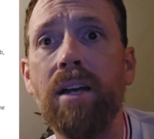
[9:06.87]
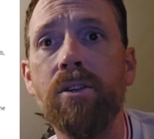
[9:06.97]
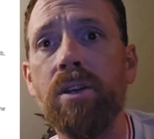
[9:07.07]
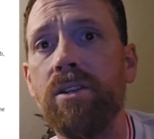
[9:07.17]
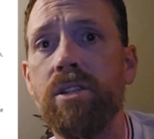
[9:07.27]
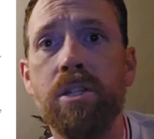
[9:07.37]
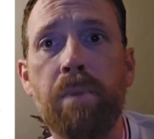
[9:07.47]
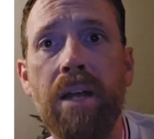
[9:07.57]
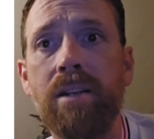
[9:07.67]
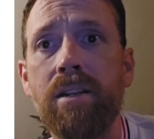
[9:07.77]
You can
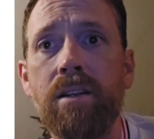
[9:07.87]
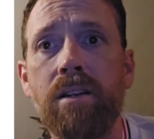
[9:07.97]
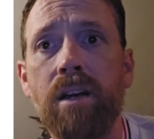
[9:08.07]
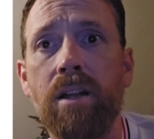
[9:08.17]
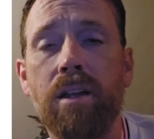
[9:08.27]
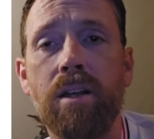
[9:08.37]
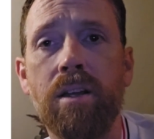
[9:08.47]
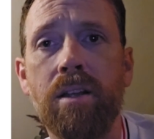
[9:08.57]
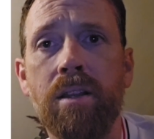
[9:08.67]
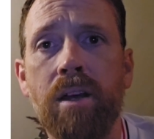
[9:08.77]
suspend
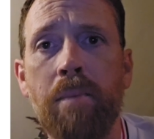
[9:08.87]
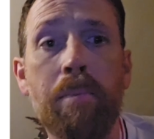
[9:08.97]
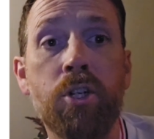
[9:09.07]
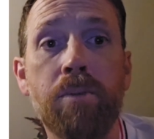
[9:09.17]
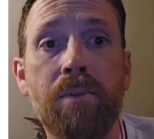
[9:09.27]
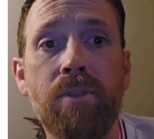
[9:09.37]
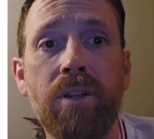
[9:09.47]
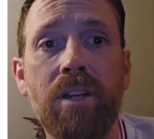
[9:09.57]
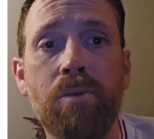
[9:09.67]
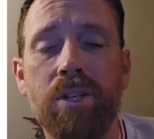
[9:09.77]
a membership of the
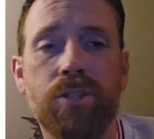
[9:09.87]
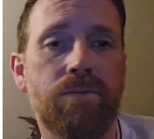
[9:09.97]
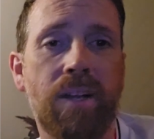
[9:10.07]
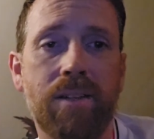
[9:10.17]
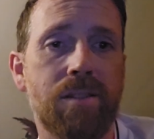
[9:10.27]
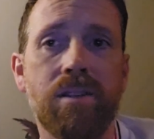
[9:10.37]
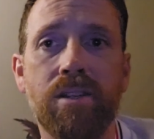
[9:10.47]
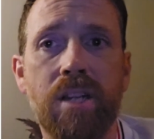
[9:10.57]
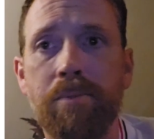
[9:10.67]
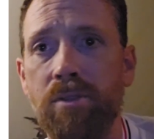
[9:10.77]
league, which that's a
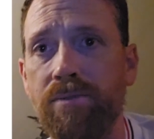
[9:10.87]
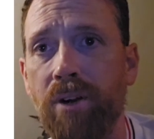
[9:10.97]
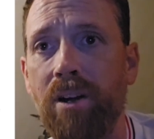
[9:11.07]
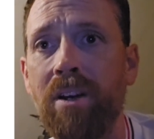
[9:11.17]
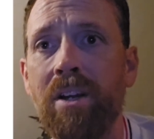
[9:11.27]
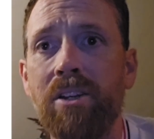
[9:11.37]
step too far.